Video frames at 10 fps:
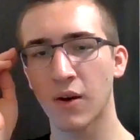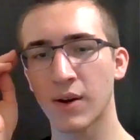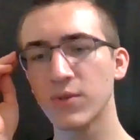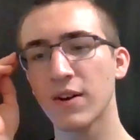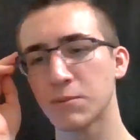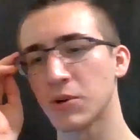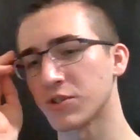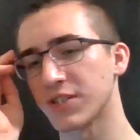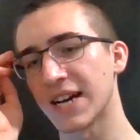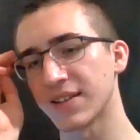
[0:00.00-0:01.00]
Oh, I do have
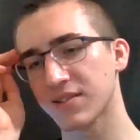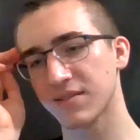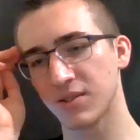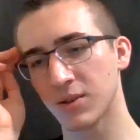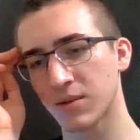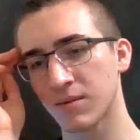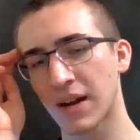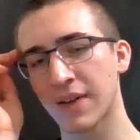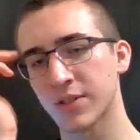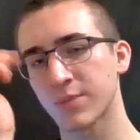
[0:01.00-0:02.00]
merch. Yes, you can.
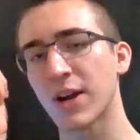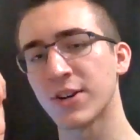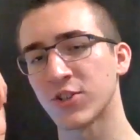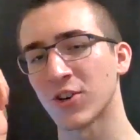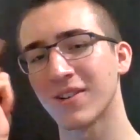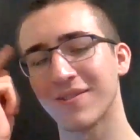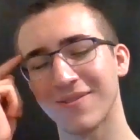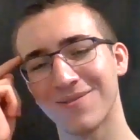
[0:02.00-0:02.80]
I have a spread shirt.